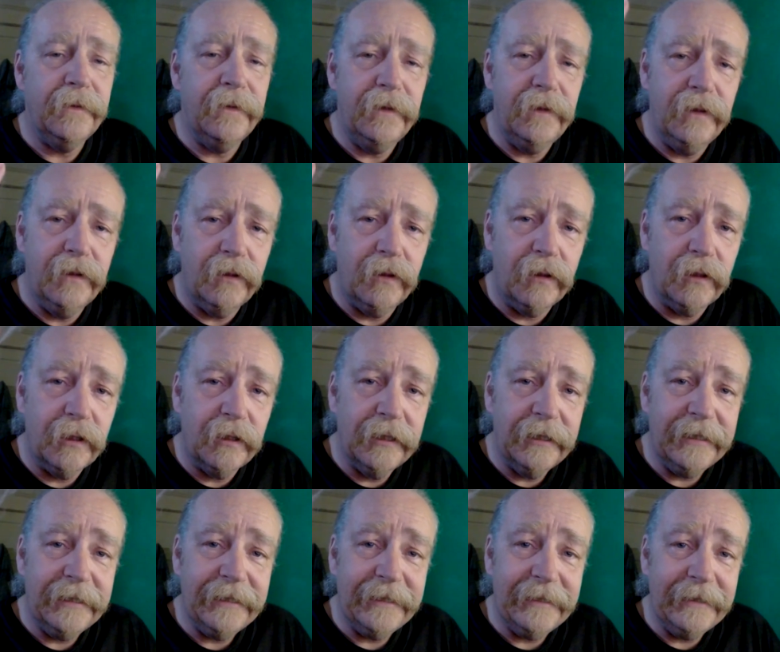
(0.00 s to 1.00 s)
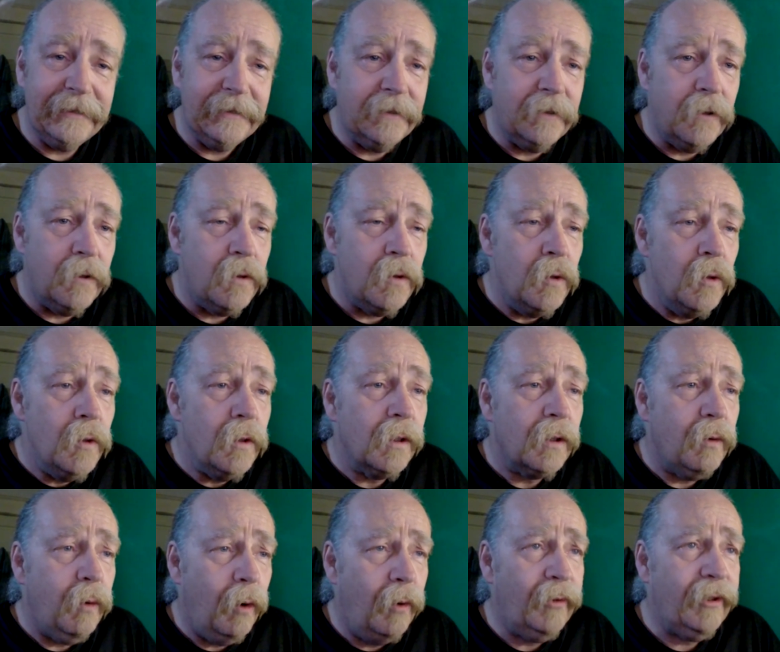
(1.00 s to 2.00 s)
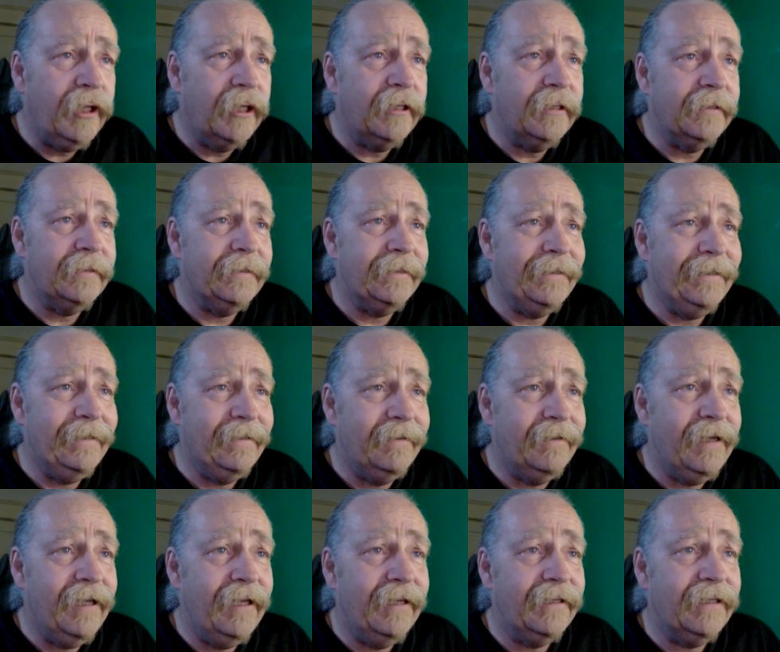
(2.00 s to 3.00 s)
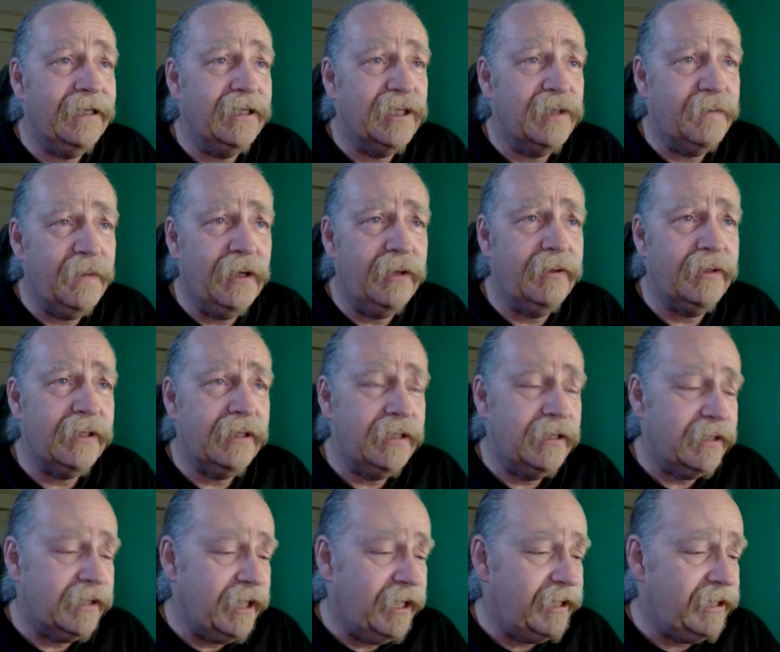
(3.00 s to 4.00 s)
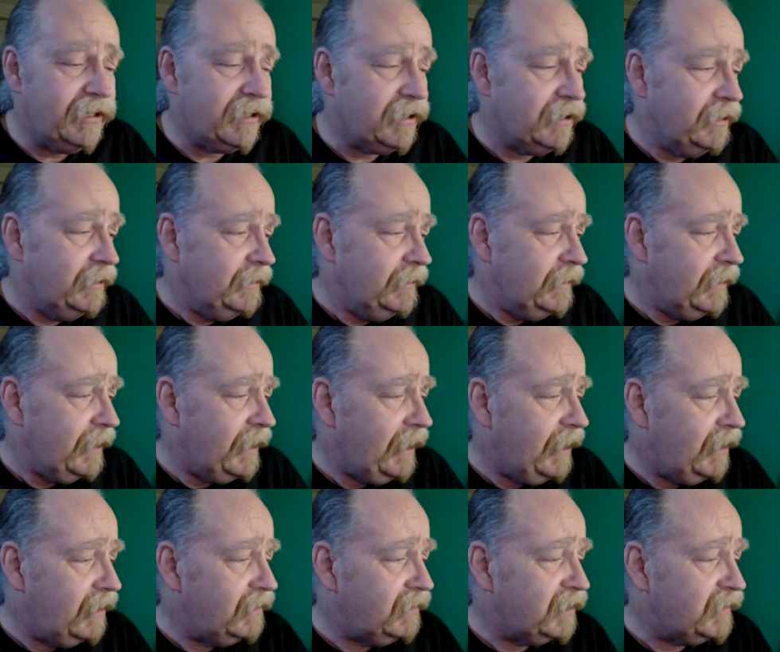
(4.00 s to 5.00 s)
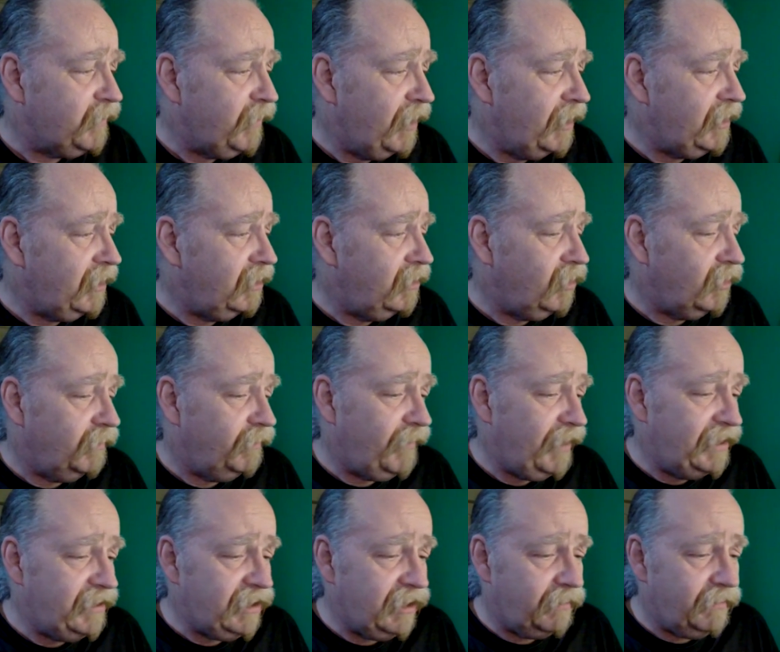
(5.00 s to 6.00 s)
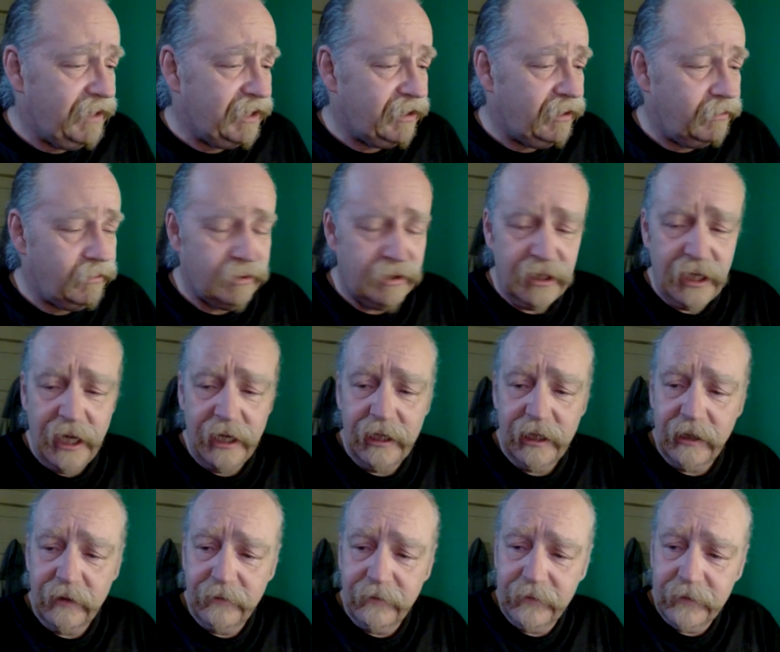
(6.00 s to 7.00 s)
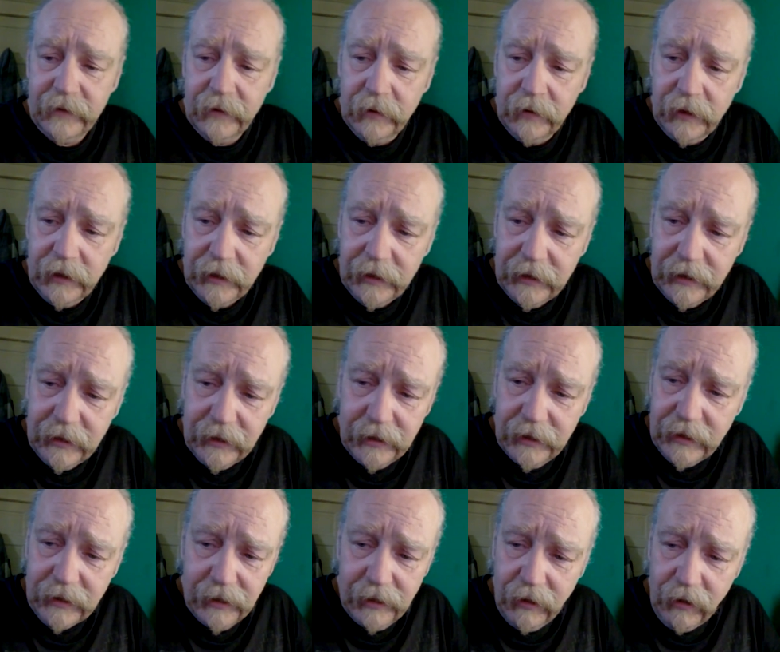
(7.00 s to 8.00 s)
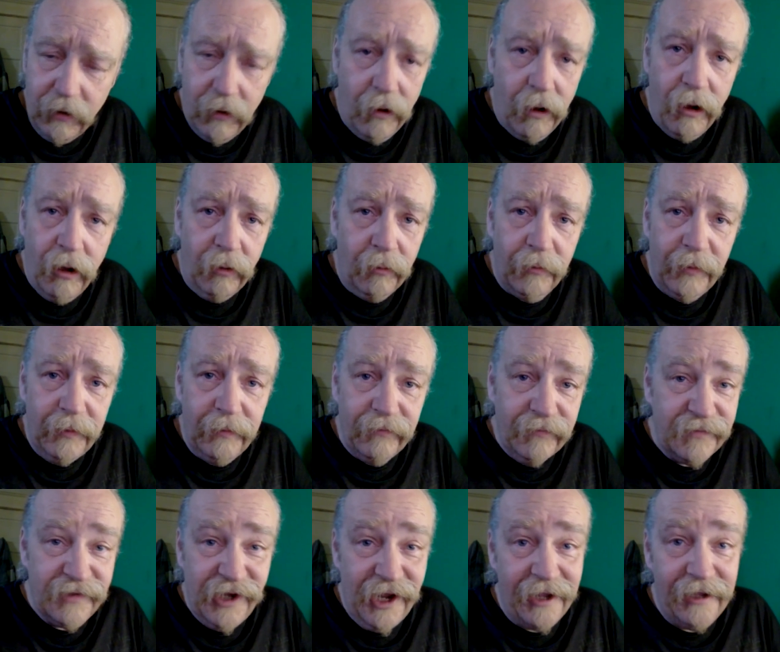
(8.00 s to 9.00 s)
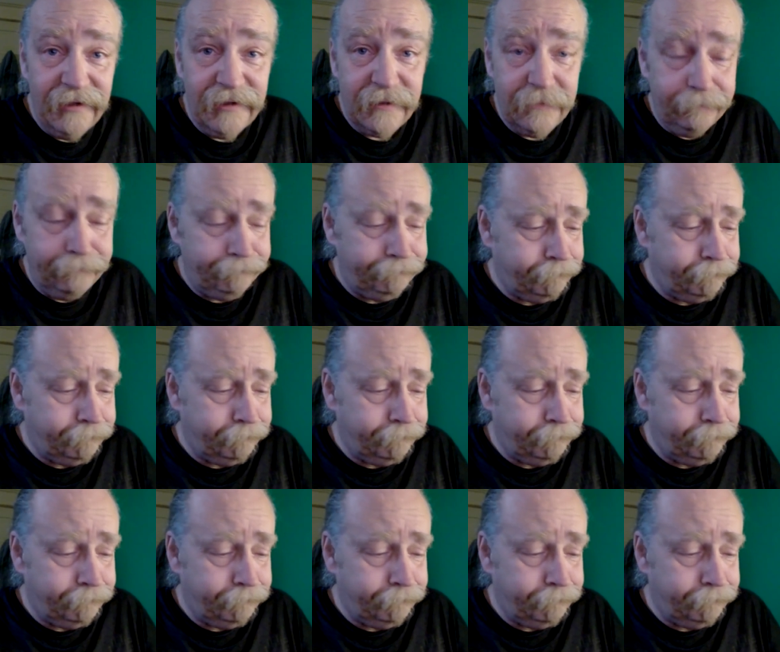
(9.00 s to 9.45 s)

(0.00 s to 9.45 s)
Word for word: Your uh, quoting internet conspiracy sites and spreading your basic misunderstanding of all science